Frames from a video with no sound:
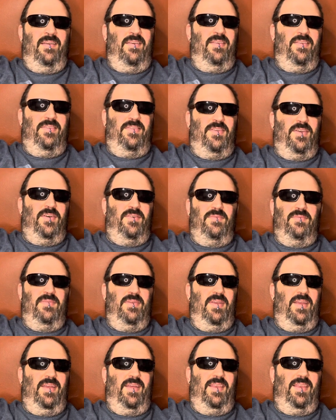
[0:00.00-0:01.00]
So,
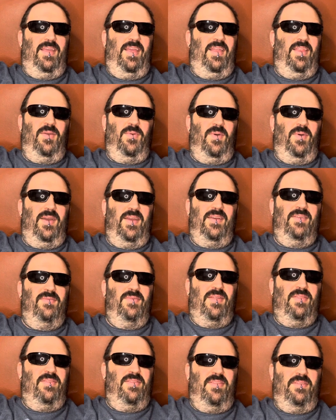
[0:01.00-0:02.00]
anyway,
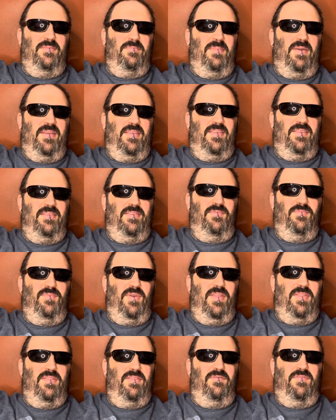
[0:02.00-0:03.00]
rather than
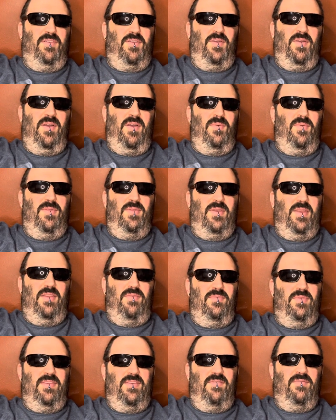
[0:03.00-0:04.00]
figure out whether or not
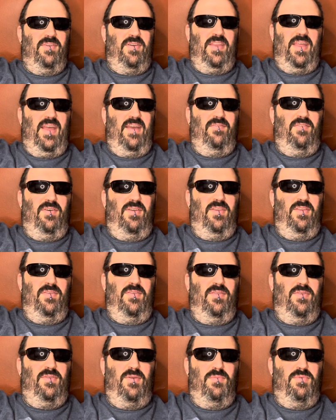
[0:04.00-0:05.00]
it was ever going to have audio
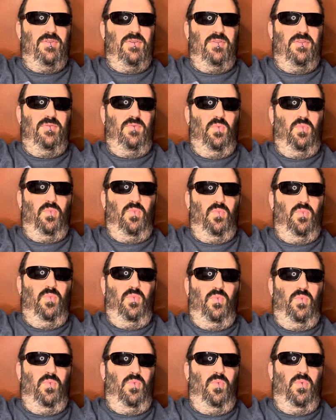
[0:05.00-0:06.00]
description
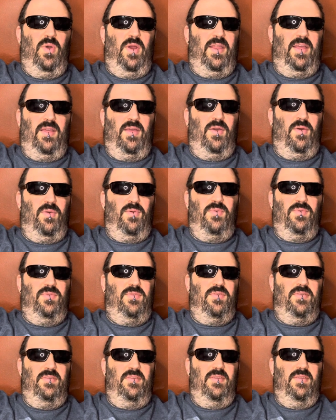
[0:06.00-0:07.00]
when it
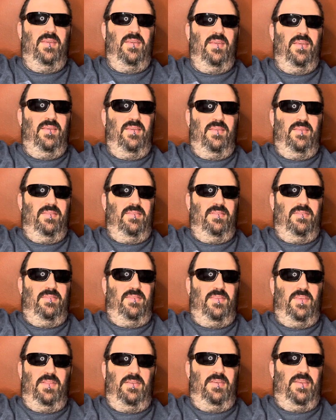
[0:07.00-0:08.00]
goes
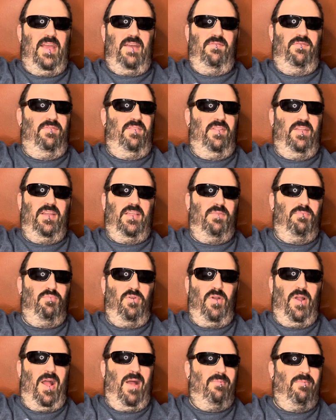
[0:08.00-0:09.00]
to Netflix,
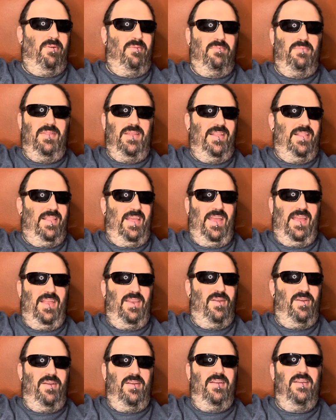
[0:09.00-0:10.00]
probably
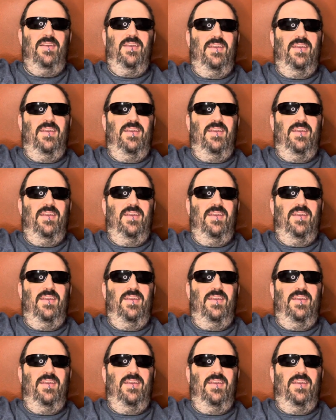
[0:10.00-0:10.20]
later,